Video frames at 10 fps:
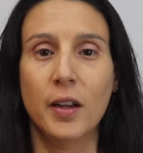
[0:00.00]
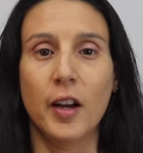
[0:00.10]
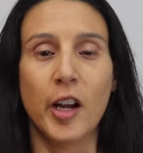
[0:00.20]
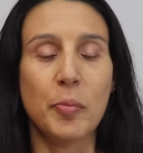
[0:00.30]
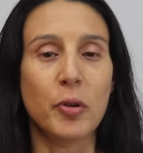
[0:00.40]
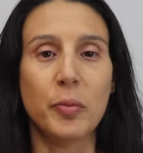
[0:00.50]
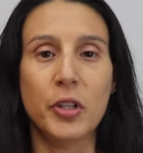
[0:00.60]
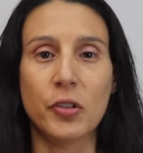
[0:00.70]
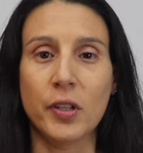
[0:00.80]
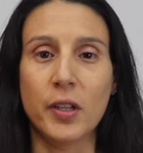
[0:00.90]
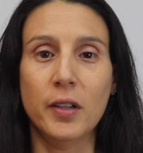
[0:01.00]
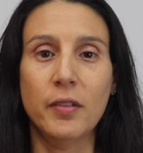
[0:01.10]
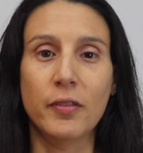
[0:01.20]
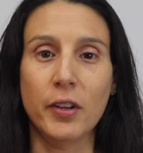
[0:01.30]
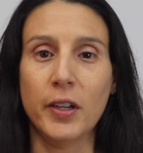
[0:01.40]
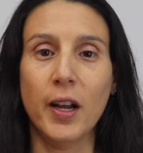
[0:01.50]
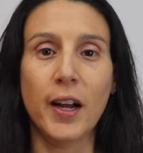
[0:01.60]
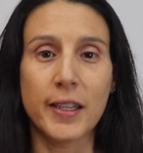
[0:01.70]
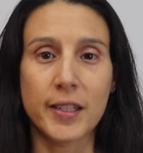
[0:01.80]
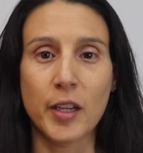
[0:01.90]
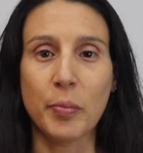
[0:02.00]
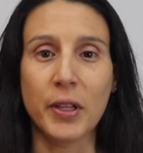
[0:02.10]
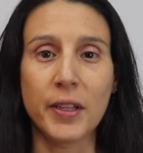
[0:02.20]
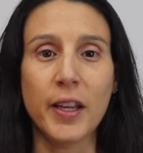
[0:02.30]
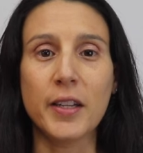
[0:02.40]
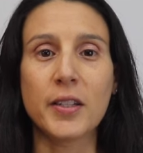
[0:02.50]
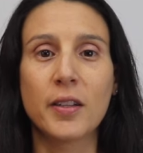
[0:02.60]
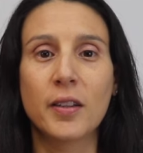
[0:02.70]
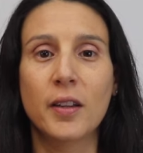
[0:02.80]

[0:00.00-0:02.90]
hypermetria, very high stepping gait,